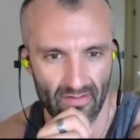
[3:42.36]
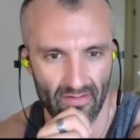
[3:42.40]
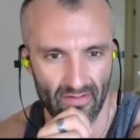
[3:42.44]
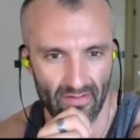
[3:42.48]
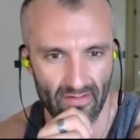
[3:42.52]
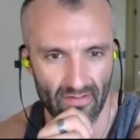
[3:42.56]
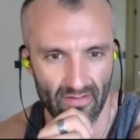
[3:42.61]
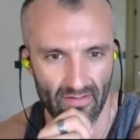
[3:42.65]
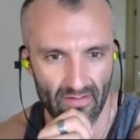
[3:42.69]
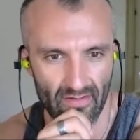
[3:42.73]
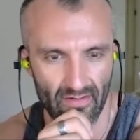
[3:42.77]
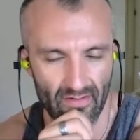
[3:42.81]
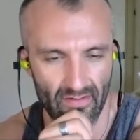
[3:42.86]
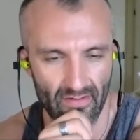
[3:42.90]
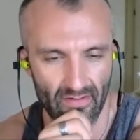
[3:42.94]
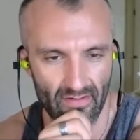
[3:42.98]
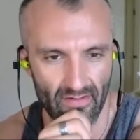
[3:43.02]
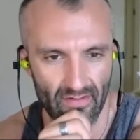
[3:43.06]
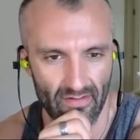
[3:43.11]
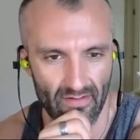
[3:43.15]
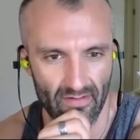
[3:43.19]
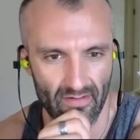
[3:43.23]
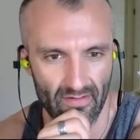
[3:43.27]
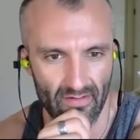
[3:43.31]

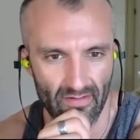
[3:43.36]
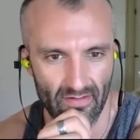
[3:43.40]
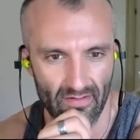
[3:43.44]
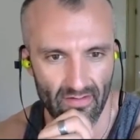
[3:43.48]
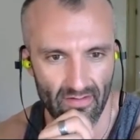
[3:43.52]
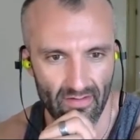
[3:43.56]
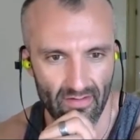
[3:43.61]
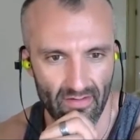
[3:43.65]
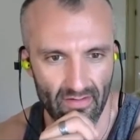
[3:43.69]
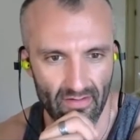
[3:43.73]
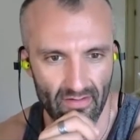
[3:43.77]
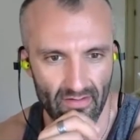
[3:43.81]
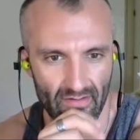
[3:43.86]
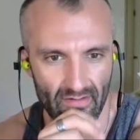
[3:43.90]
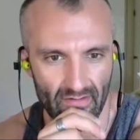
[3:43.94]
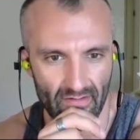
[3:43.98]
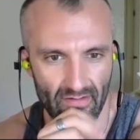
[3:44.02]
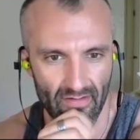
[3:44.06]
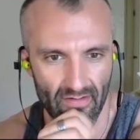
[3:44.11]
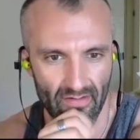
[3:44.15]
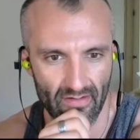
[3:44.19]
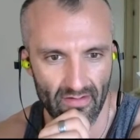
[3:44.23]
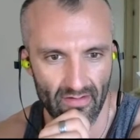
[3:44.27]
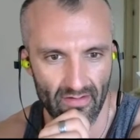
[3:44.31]

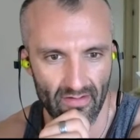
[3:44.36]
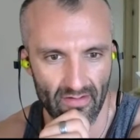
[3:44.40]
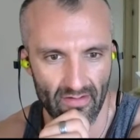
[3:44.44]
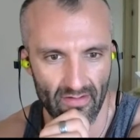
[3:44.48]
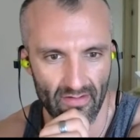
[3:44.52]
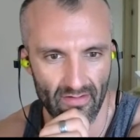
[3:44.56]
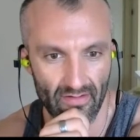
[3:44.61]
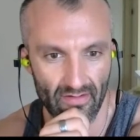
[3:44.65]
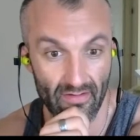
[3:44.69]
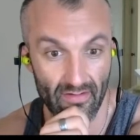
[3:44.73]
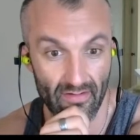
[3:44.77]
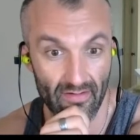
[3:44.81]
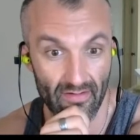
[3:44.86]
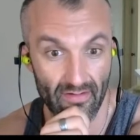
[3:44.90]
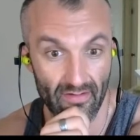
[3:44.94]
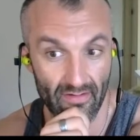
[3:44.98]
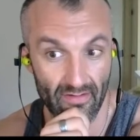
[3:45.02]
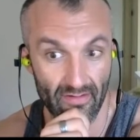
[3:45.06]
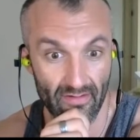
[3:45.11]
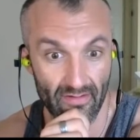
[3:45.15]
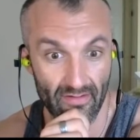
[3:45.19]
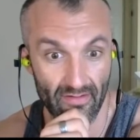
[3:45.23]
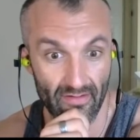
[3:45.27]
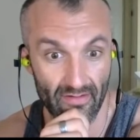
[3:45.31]

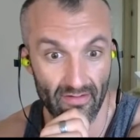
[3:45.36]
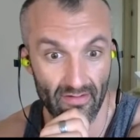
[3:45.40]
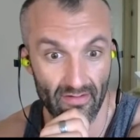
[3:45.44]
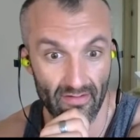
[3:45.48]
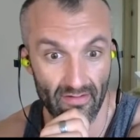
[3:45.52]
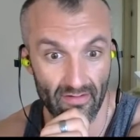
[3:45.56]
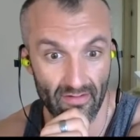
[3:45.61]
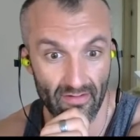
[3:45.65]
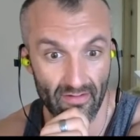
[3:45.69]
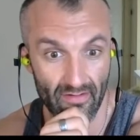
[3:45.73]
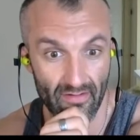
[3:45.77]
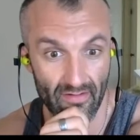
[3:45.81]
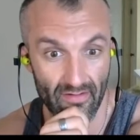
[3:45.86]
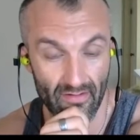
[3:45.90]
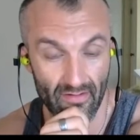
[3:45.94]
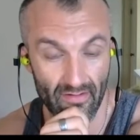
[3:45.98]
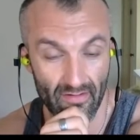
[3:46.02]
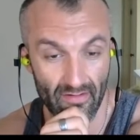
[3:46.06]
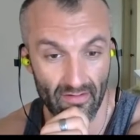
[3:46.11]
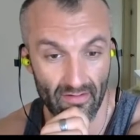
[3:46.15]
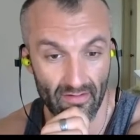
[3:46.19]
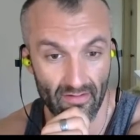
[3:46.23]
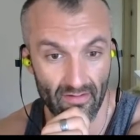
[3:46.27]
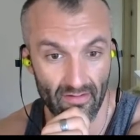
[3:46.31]

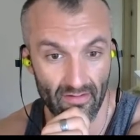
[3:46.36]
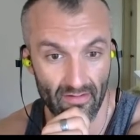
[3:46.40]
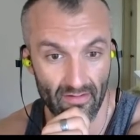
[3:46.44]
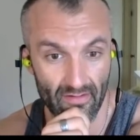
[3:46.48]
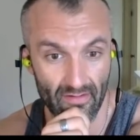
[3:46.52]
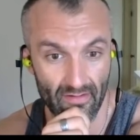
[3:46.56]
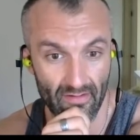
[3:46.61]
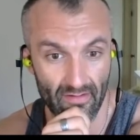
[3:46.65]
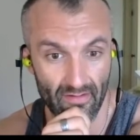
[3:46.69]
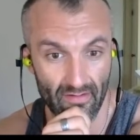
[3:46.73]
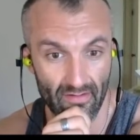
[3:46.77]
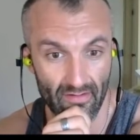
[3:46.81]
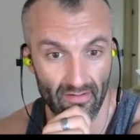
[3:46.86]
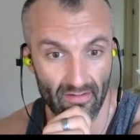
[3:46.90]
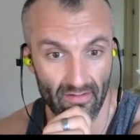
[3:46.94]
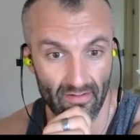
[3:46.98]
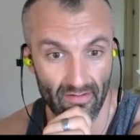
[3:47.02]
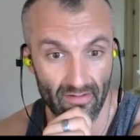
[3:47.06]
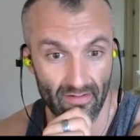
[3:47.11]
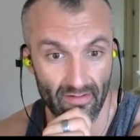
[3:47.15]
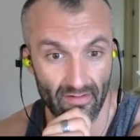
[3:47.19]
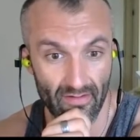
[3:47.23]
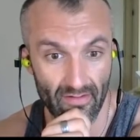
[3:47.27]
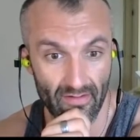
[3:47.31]

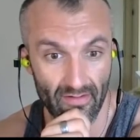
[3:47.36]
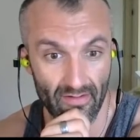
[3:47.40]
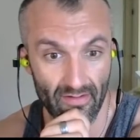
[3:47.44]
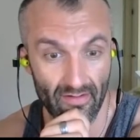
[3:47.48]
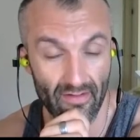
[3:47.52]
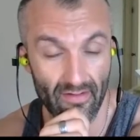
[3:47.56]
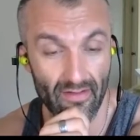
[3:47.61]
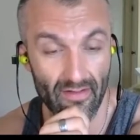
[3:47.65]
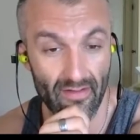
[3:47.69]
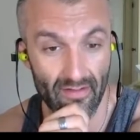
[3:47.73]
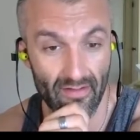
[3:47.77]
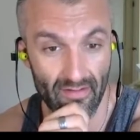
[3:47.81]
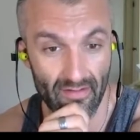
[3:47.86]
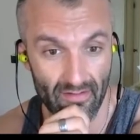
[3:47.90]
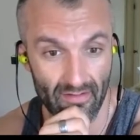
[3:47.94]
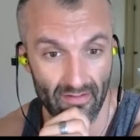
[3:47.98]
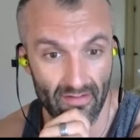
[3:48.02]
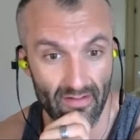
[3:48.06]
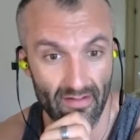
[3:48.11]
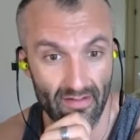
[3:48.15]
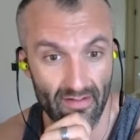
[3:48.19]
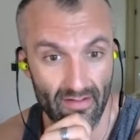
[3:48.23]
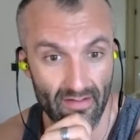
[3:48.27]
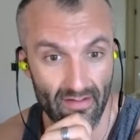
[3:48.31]

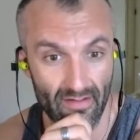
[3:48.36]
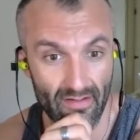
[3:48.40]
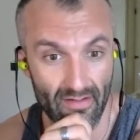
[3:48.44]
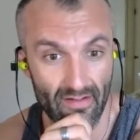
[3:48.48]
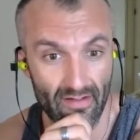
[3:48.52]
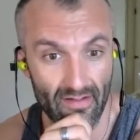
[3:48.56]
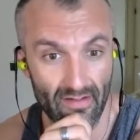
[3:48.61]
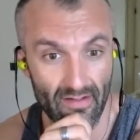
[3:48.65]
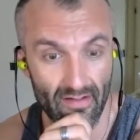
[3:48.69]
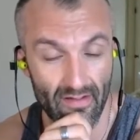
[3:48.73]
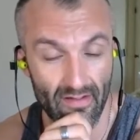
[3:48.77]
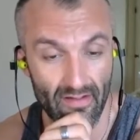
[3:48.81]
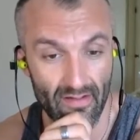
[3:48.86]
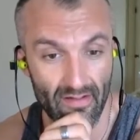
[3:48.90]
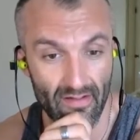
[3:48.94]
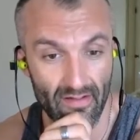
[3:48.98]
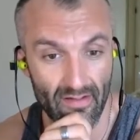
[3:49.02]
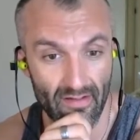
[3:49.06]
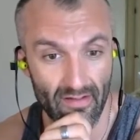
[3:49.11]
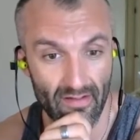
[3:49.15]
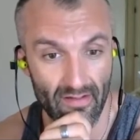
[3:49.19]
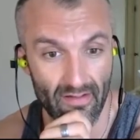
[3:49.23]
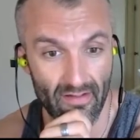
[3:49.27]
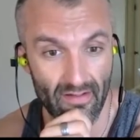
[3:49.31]

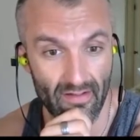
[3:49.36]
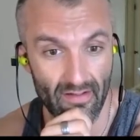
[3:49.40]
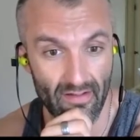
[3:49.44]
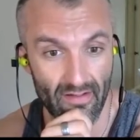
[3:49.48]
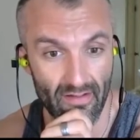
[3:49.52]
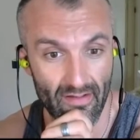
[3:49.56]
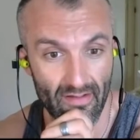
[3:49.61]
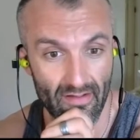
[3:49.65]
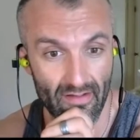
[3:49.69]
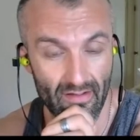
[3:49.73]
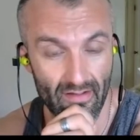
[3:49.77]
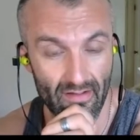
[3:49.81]
No words are spoken by the person on screen.